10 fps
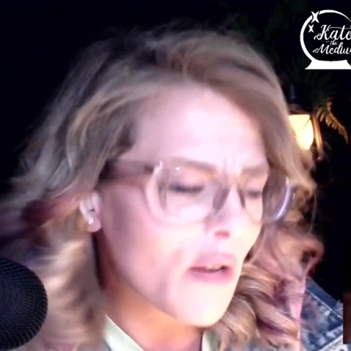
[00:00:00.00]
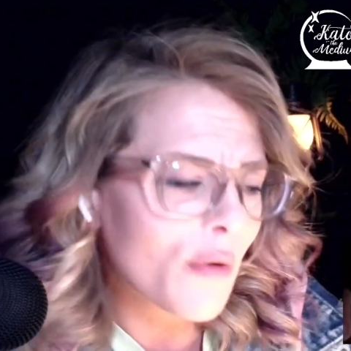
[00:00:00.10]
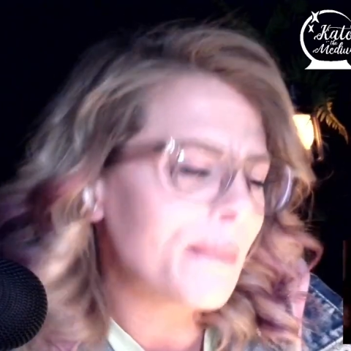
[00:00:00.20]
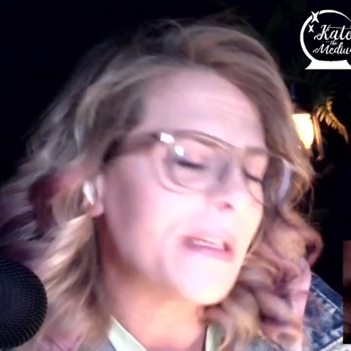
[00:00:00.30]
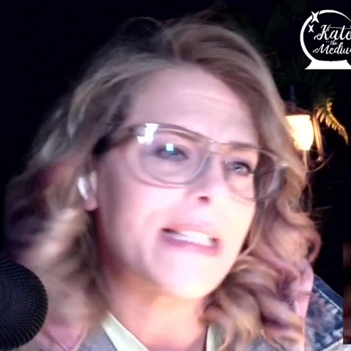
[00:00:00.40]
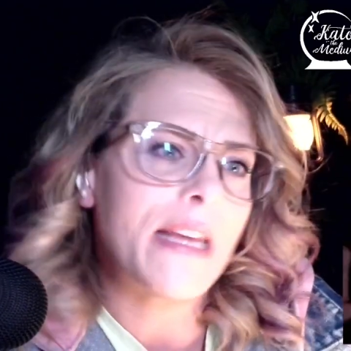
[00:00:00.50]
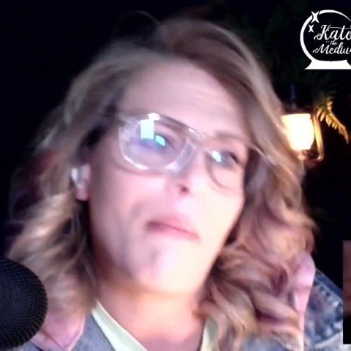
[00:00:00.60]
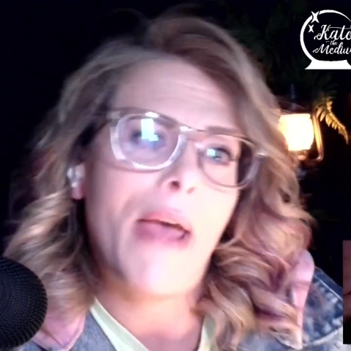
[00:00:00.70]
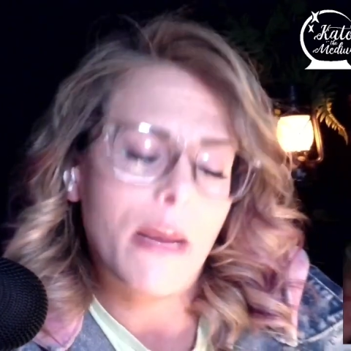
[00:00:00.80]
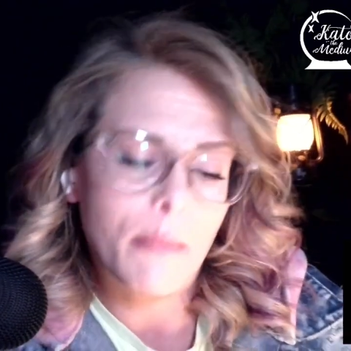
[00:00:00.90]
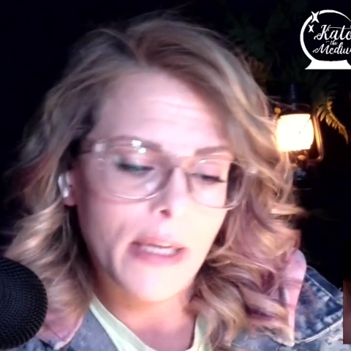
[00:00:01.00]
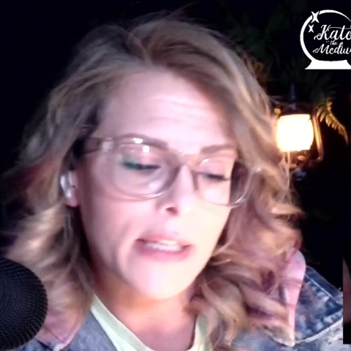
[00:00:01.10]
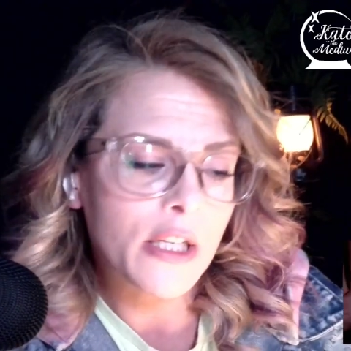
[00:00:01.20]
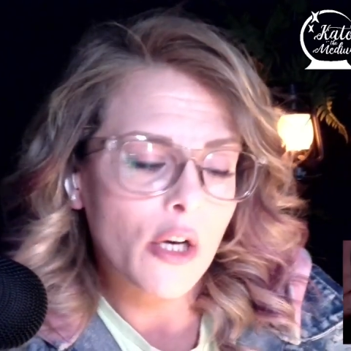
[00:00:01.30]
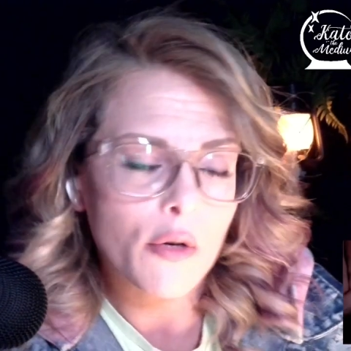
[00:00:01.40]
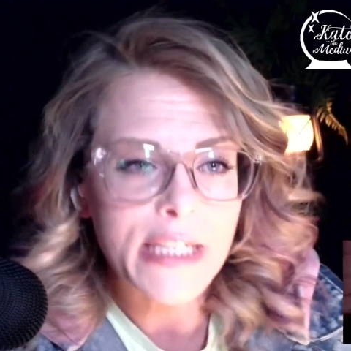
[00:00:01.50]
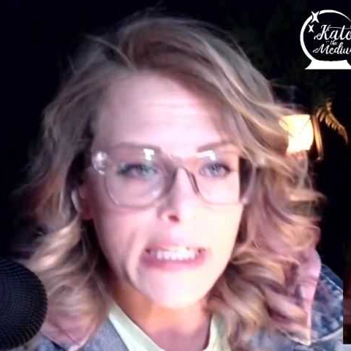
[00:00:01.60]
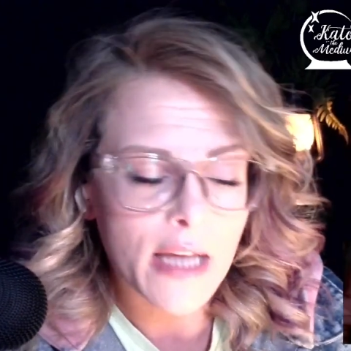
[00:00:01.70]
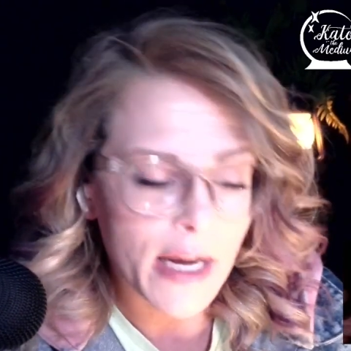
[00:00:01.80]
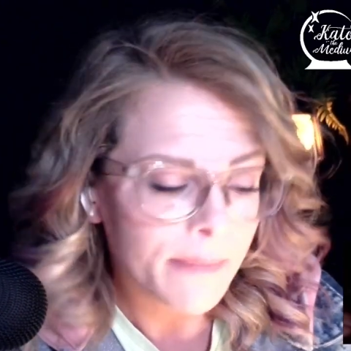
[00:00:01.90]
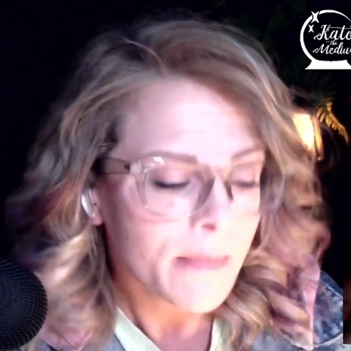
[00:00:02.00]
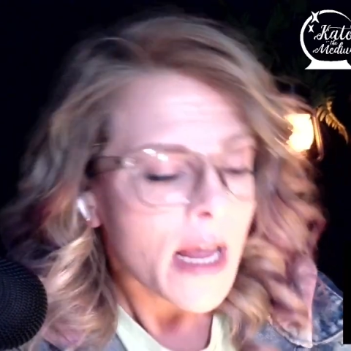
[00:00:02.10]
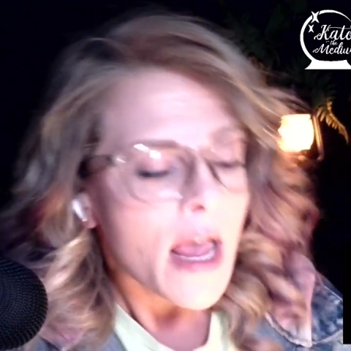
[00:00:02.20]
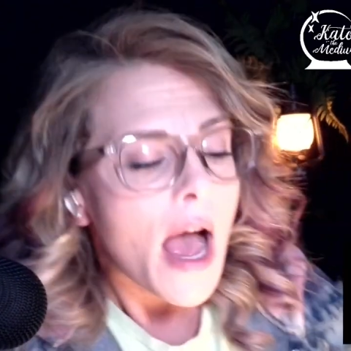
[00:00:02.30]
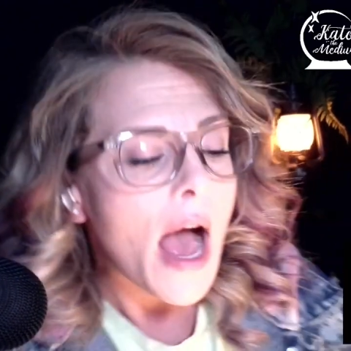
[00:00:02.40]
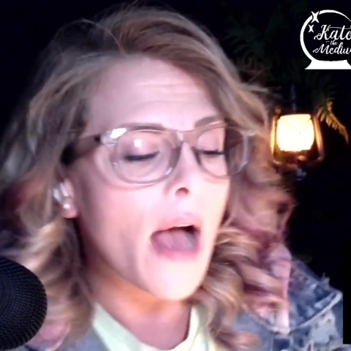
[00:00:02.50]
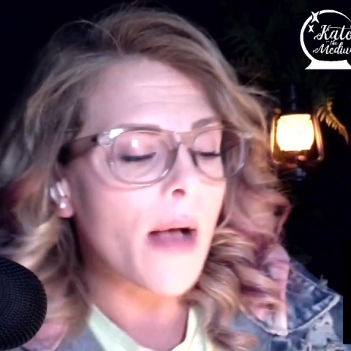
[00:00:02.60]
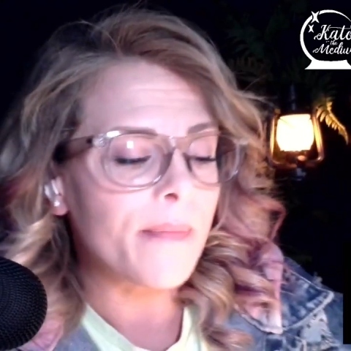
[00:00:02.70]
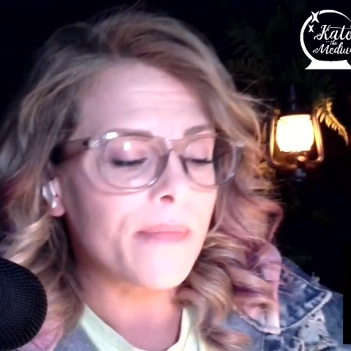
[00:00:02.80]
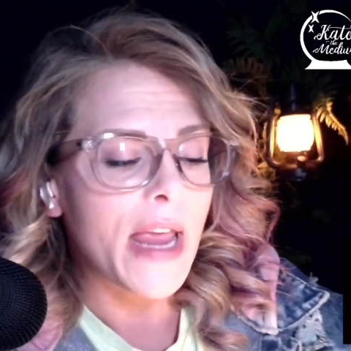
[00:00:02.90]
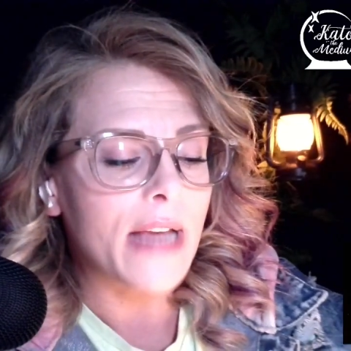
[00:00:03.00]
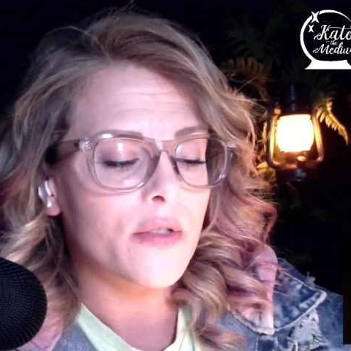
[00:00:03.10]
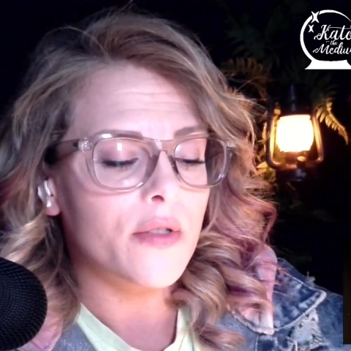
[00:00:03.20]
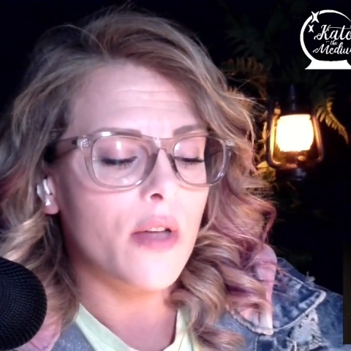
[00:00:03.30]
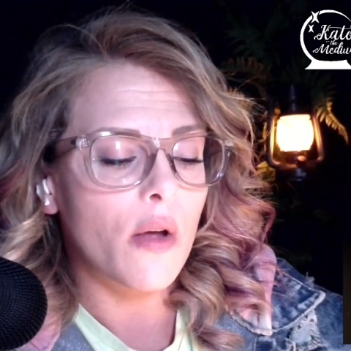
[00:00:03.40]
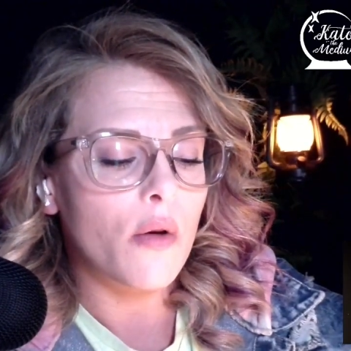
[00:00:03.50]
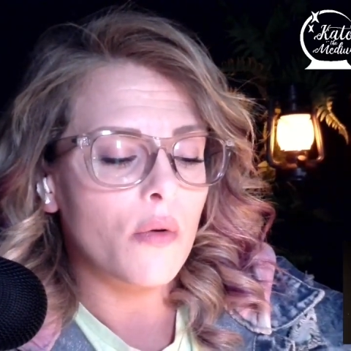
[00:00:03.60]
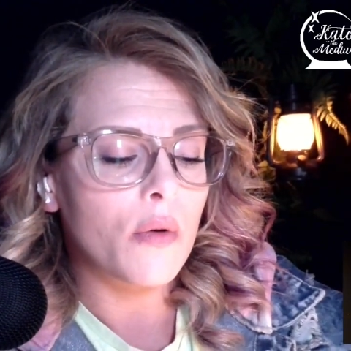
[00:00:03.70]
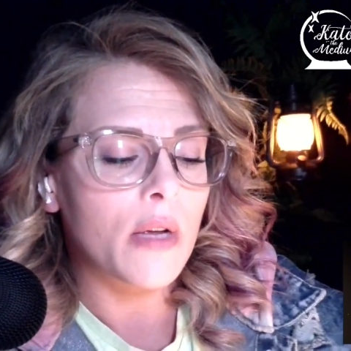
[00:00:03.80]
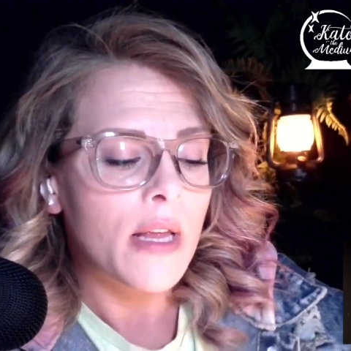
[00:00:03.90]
I don't mean to say bad, but decline. And so,